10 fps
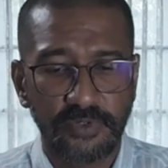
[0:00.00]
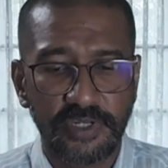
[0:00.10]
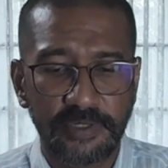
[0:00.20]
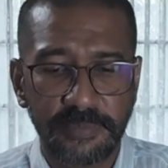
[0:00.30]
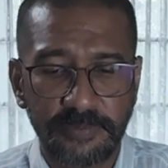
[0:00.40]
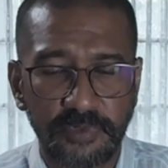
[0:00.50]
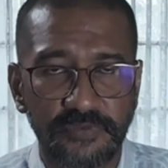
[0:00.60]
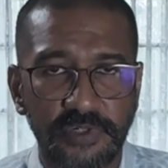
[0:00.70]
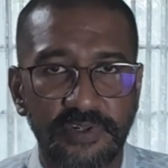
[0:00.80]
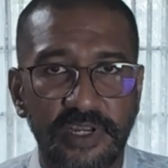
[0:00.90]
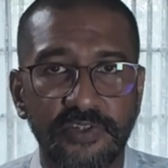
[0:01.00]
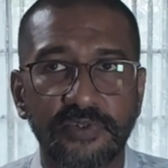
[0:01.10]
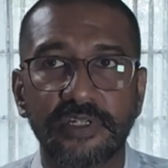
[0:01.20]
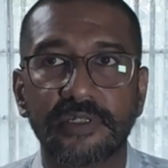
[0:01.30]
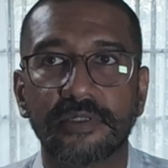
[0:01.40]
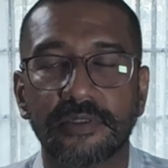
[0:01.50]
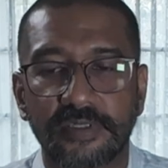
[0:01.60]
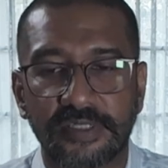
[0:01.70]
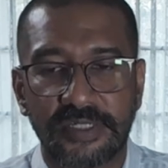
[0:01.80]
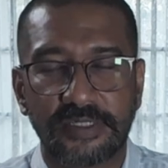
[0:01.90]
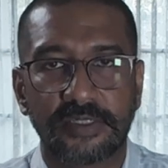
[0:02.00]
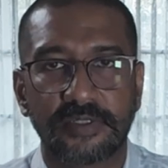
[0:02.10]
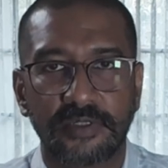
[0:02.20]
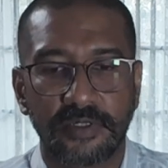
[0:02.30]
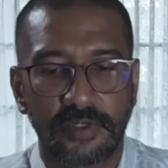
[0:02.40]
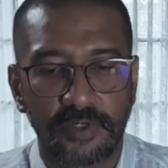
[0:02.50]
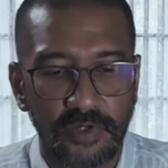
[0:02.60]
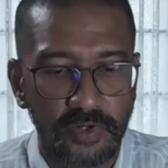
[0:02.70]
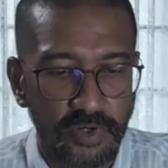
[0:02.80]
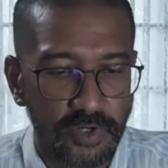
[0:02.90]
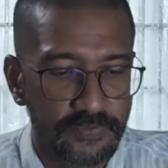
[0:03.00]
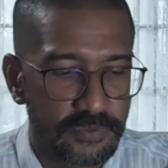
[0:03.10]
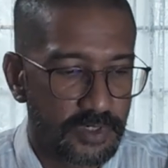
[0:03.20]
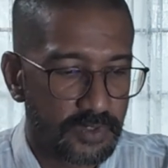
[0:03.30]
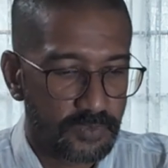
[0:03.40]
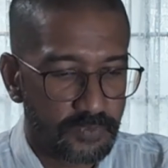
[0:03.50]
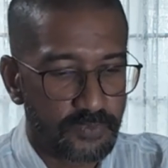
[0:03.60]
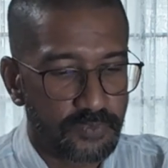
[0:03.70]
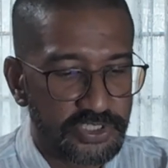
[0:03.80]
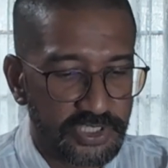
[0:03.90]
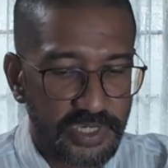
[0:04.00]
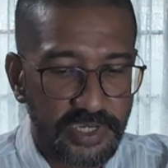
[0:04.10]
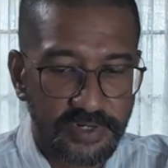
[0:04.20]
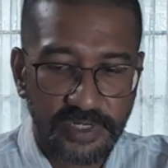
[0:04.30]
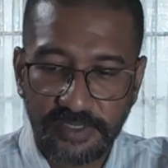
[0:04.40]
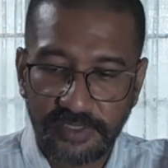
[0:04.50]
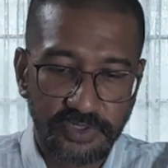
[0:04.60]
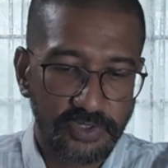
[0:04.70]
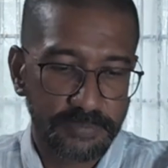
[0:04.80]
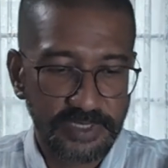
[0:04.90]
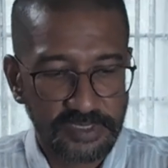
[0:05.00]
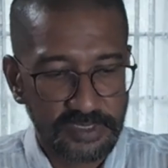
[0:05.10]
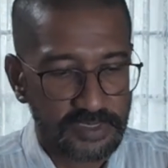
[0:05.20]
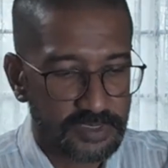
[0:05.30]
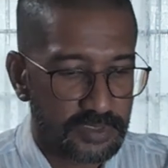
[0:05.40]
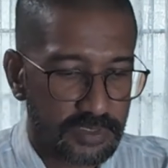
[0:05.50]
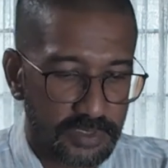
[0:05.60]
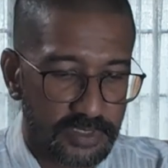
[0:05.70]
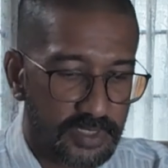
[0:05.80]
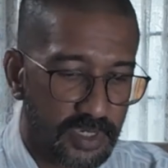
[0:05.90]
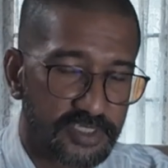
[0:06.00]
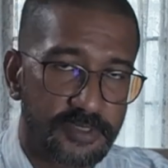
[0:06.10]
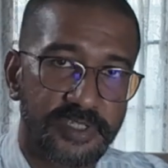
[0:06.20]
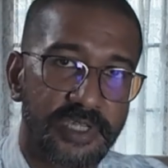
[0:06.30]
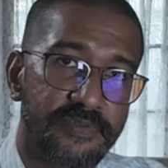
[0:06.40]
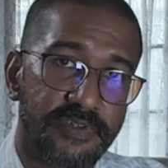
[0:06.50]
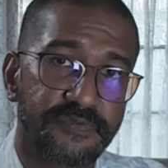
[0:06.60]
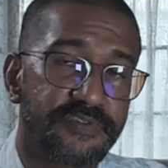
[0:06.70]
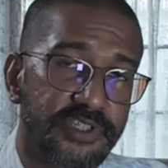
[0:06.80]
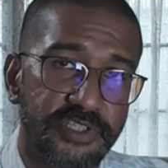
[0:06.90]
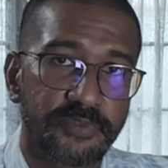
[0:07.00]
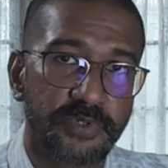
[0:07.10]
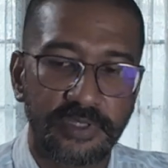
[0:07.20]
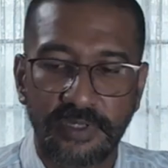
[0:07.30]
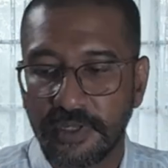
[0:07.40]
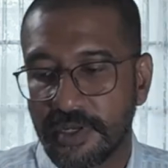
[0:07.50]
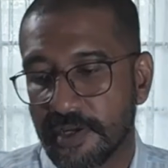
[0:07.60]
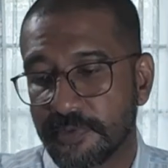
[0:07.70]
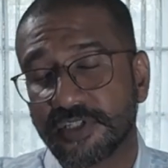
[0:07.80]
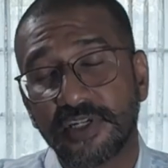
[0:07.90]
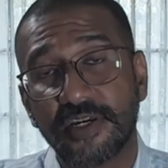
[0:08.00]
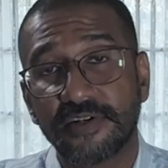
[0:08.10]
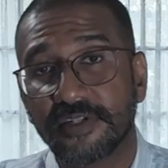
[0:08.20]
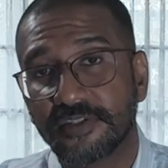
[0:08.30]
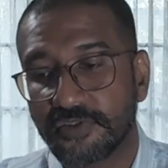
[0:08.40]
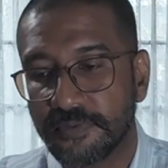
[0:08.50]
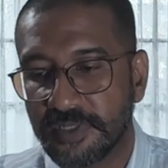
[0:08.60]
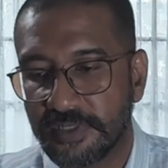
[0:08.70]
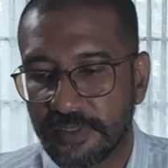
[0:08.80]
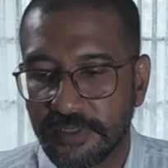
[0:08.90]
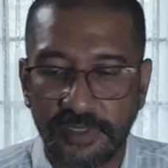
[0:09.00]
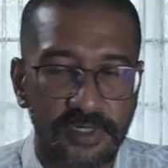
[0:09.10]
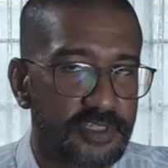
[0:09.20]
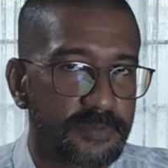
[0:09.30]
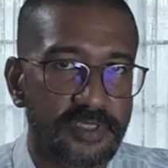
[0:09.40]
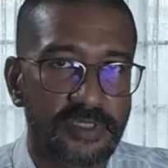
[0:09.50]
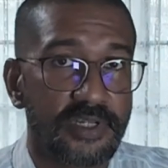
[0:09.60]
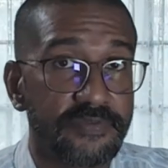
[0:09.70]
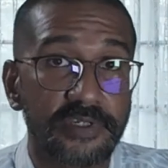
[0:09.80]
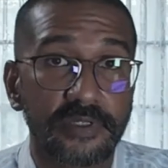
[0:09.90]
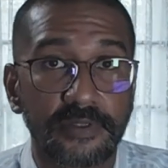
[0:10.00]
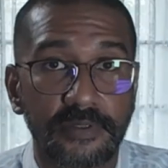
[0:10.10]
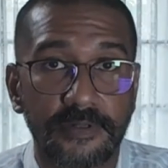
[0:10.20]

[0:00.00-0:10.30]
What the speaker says: you get a bit more of a granular sense of which areas in your business the customer is having friction with and which areas in your business the customer is loving it.